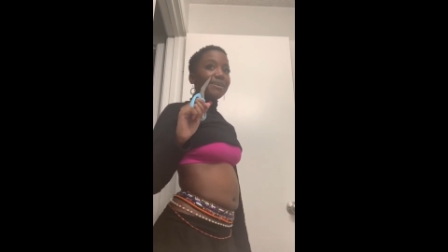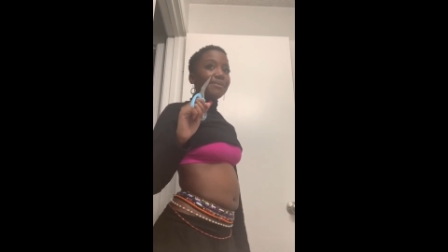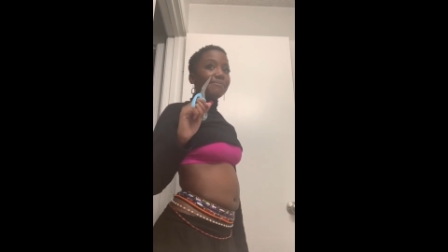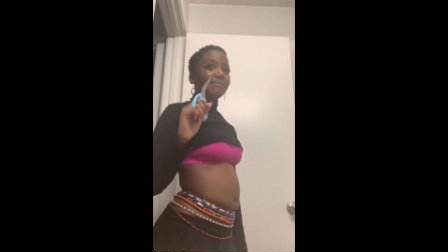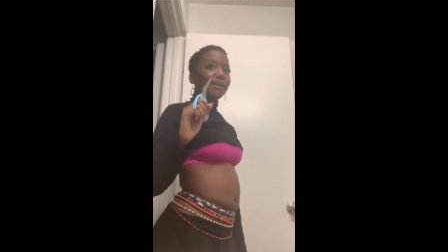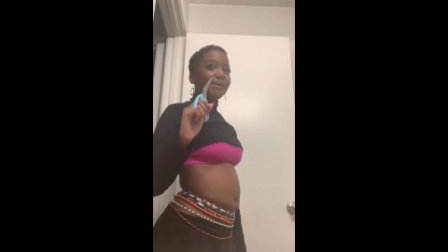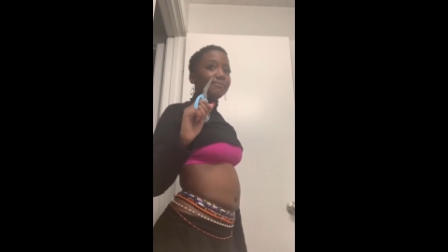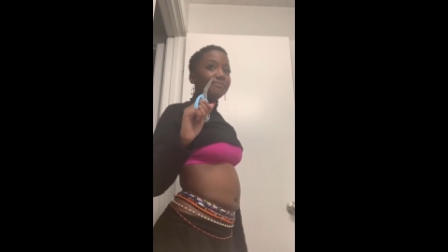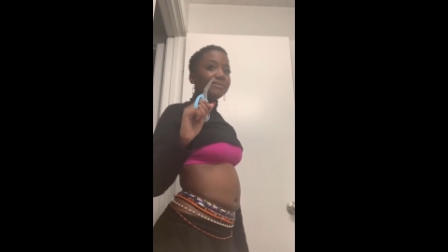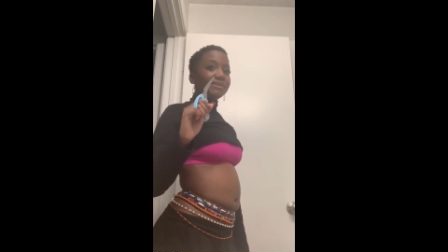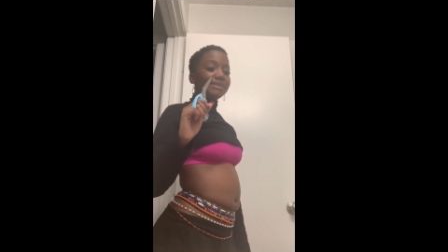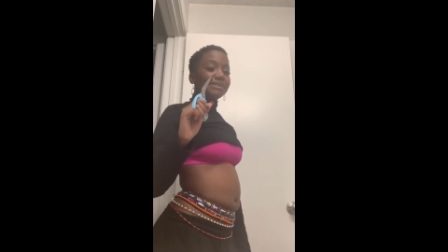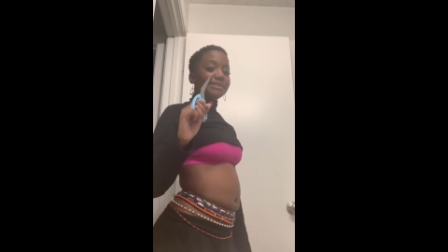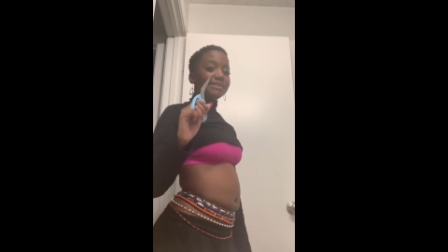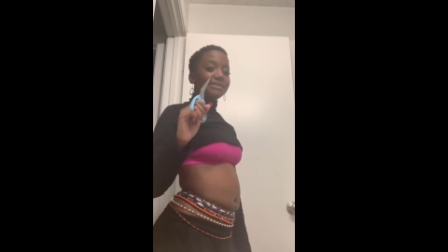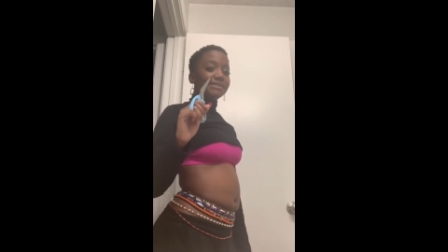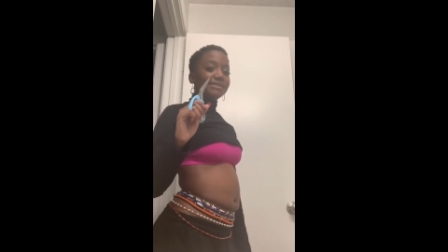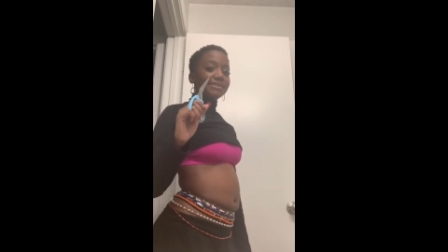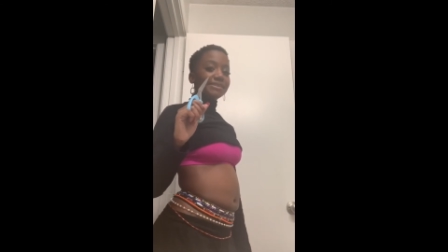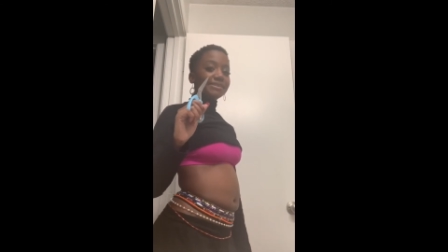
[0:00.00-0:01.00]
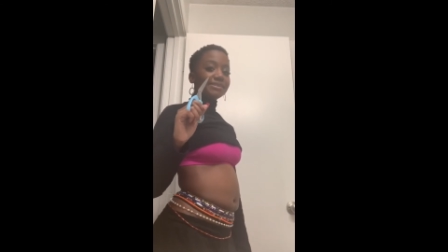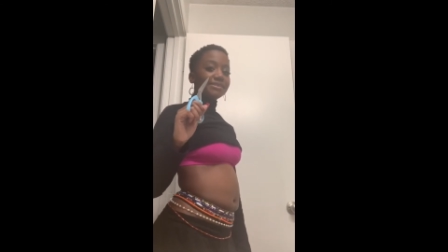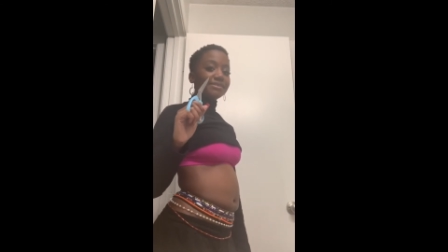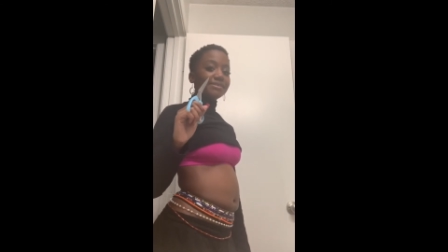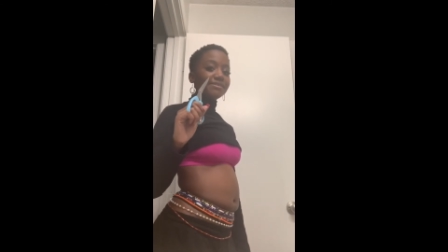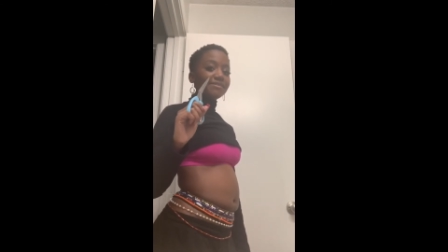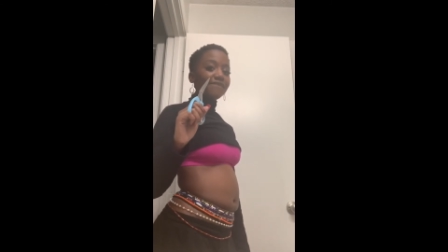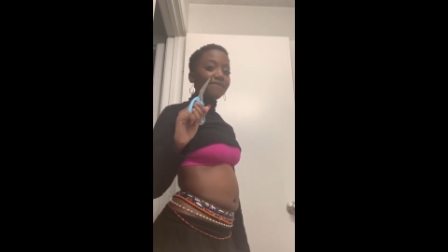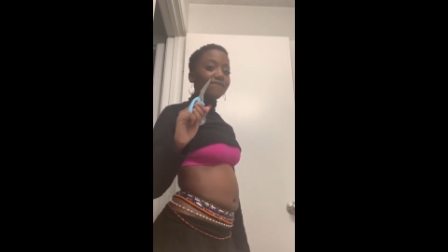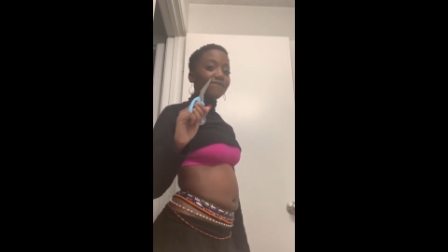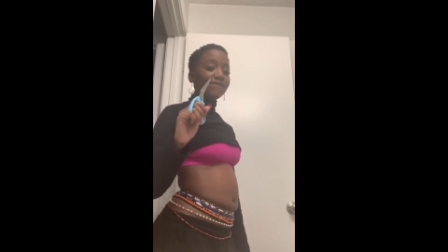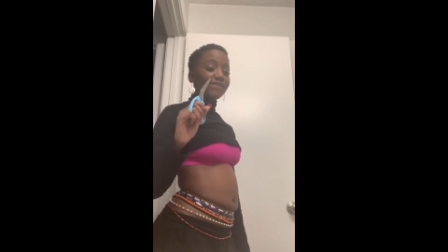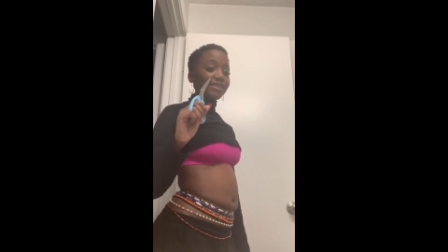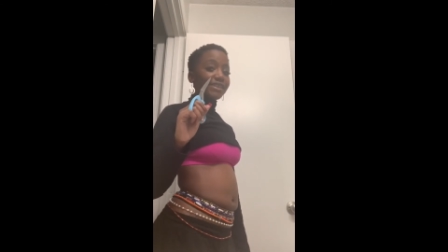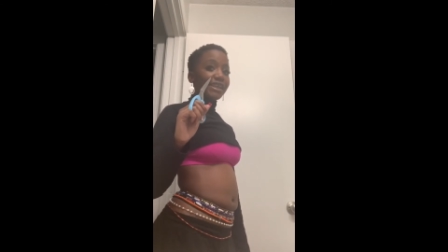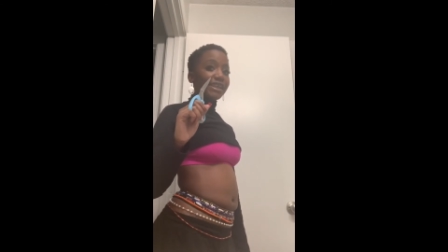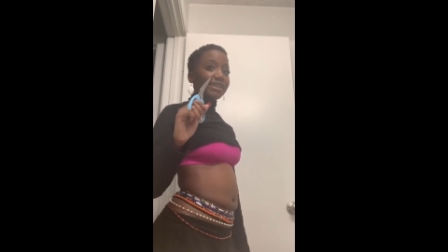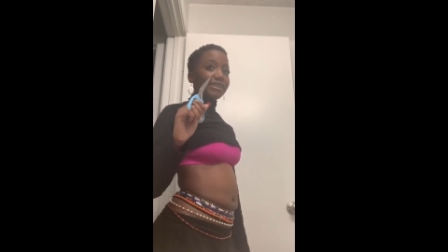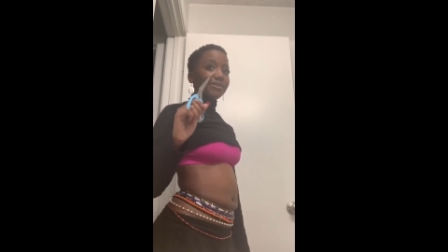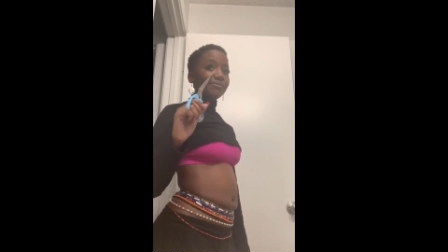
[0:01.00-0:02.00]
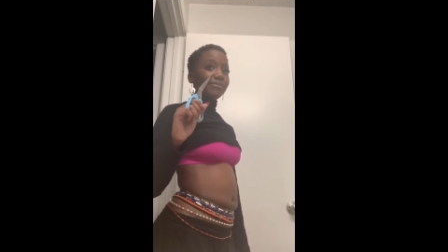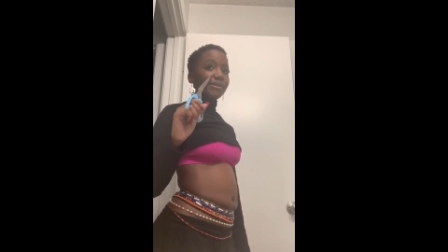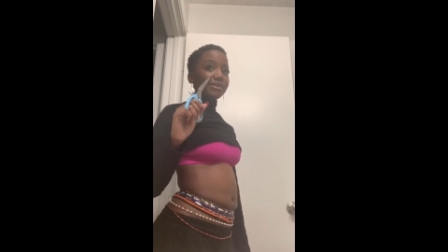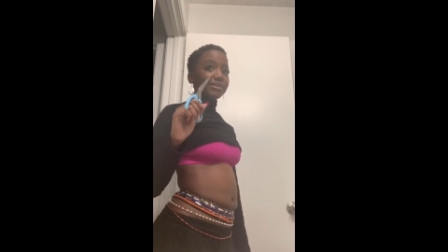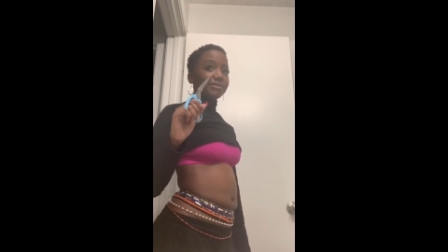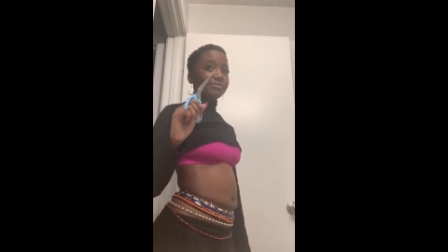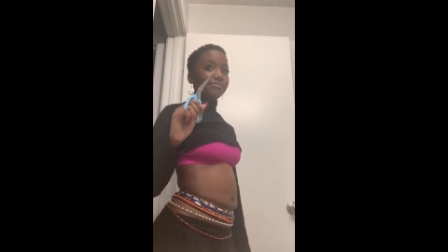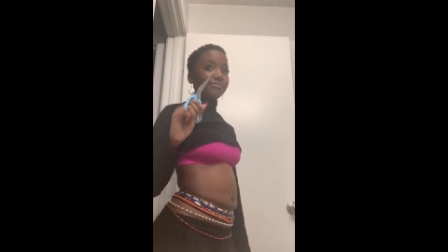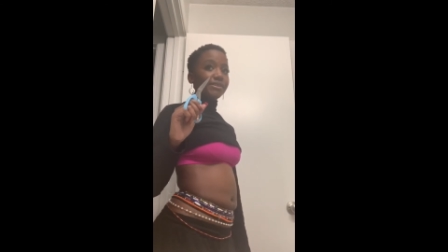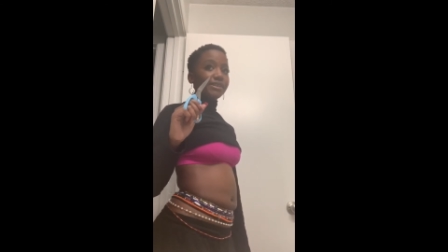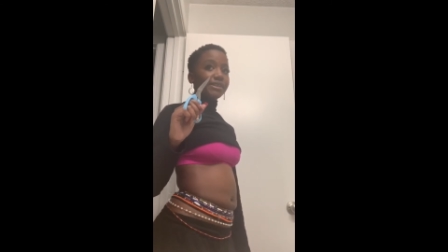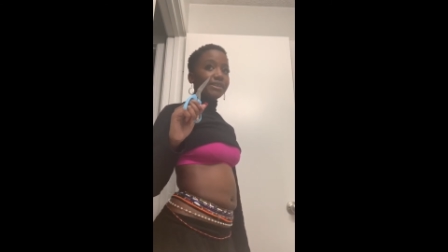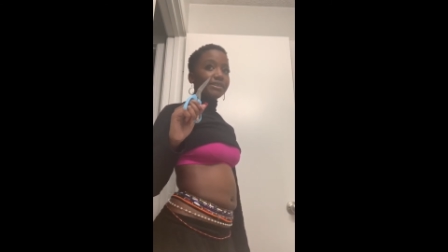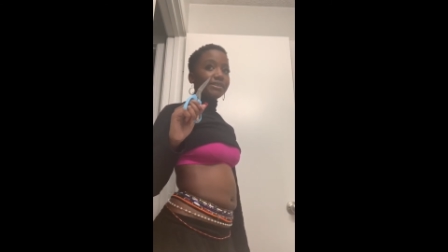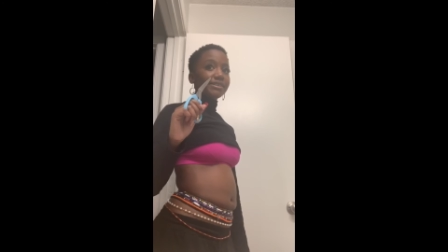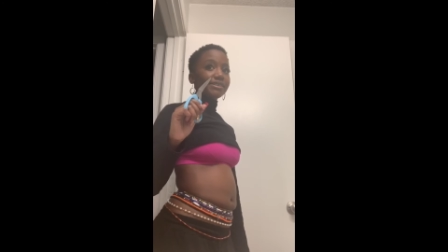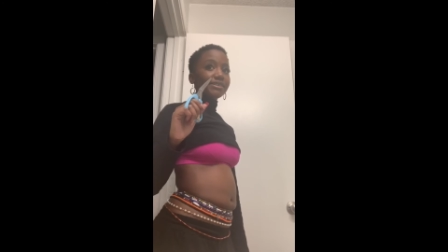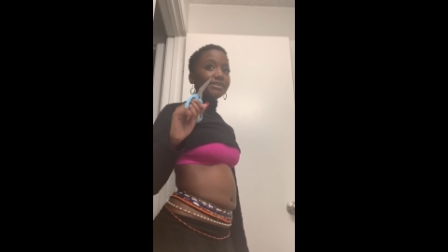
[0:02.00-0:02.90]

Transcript: My beads feel like they're about to break.